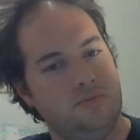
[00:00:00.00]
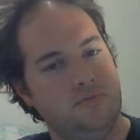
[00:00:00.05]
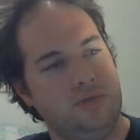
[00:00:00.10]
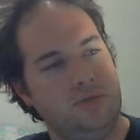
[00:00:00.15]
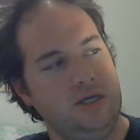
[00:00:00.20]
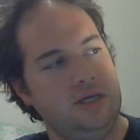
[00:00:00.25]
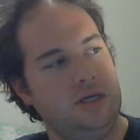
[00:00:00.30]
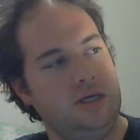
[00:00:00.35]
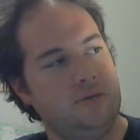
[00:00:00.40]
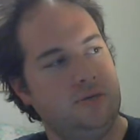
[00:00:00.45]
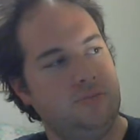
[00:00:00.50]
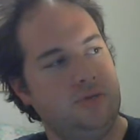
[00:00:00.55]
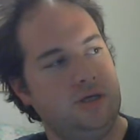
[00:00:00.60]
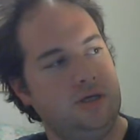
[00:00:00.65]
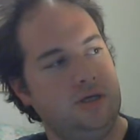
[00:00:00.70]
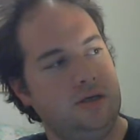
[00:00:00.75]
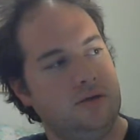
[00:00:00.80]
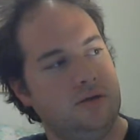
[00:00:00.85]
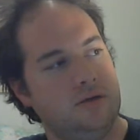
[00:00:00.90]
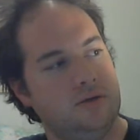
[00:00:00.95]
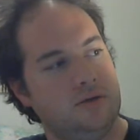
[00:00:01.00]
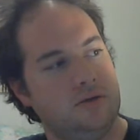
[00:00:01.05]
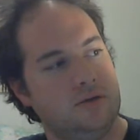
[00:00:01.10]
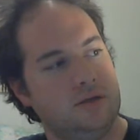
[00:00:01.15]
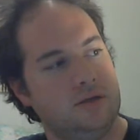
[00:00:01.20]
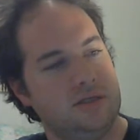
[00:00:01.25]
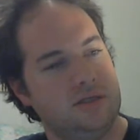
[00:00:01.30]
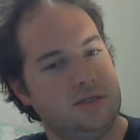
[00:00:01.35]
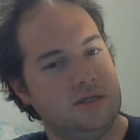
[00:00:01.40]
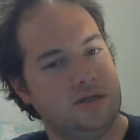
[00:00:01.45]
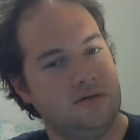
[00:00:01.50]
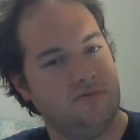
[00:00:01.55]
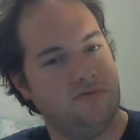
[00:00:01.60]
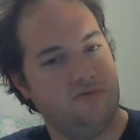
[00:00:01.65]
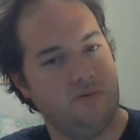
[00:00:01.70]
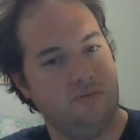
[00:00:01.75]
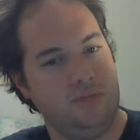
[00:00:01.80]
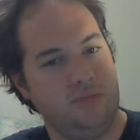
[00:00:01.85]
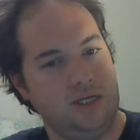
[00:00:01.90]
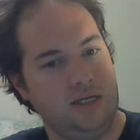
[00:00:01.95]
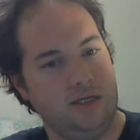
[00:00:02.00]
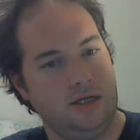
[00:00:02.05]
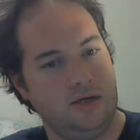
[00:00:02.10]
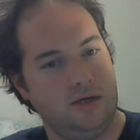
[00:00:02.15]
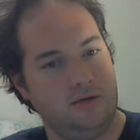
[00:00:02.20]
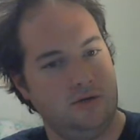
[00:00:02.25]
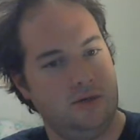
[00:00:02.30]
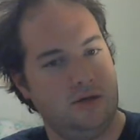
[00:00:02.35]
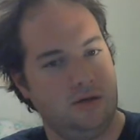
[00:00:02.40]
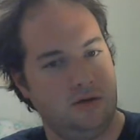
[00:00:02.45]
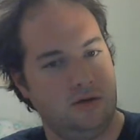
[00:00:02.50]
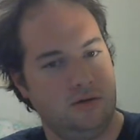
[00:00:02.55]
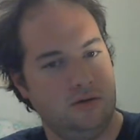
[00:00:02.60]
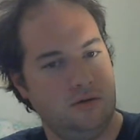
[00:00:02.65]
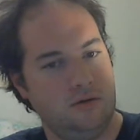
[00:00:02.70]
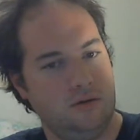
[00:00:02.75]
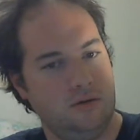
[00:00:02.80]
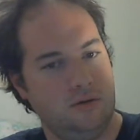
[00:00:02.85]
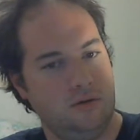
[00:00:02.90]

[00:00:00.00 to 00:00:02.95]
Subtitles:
B up here instead of the B down there,